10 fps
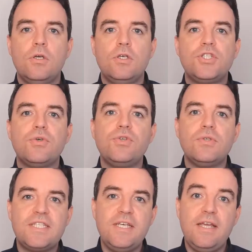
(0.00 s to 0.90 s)
So you'll
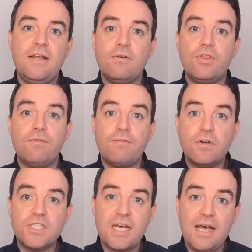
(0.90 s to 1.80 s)
see here the
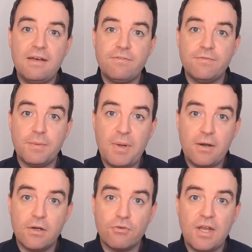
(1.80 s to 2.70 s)
first half of the
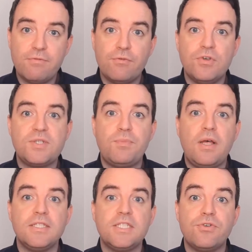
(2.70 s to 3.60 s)
paragraph
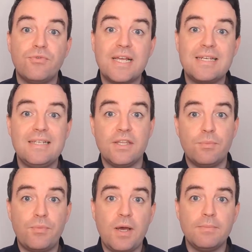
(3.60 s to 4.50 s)
responds directly to the
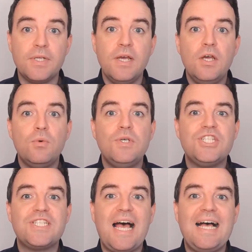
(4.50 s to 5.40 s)
prompt, which
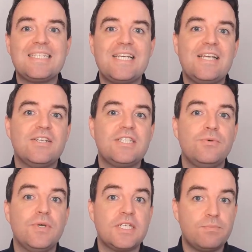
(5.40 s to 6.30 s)
is asking us to
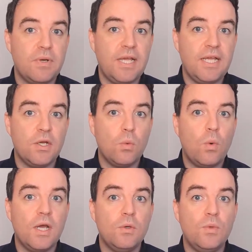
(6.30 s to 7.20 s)
explain
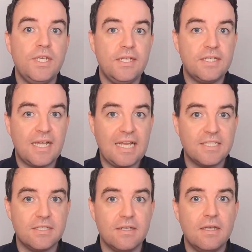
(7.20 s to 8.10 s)
why we need to
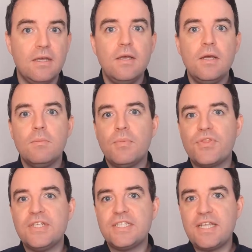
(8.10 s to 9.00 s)
cancel. But the
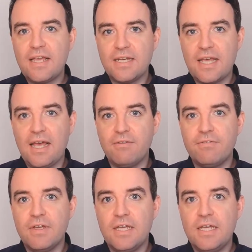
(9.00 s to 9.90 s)
second half
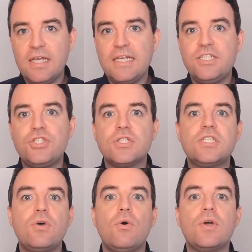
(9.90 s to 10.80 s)
is just
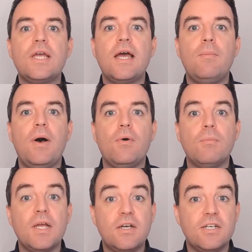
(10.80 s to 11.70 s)
talking about
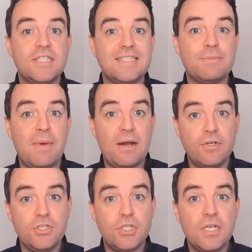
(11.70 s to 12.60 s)
my cousin's
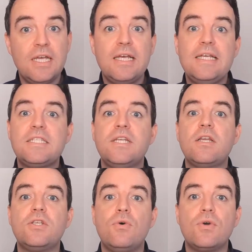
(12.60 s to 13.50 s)
marriage. It's not
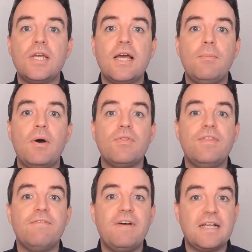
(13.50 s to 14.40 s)
talking about the
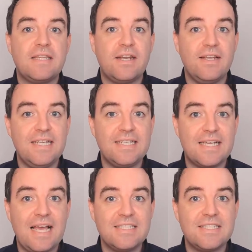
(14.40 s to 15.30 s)
fact that I need to
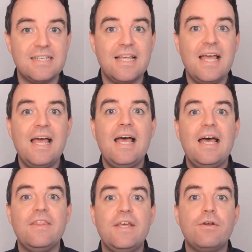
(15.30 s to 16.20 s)
cancel,
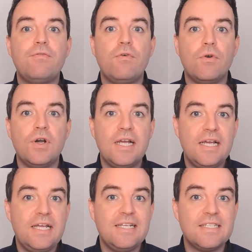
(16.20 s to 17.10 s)
and therefore
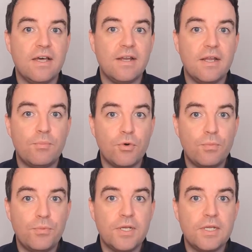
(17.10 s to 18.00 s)
it is not
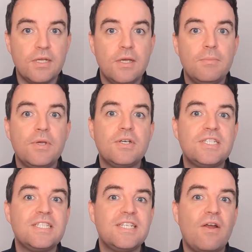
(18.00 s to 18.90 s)
appropriate because
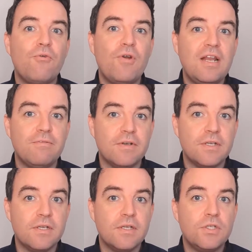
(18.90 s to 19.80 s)
it's not relevant
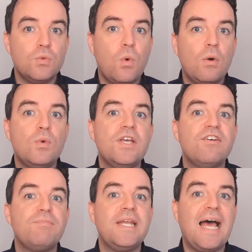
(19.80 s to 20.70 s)
to what we have
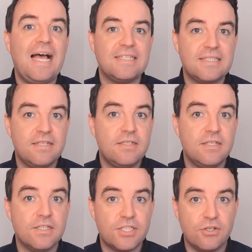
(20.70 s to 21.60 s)
been asked to
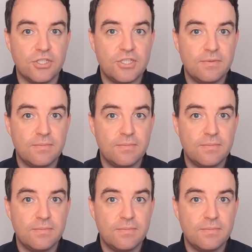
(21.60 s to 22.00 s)
discuss.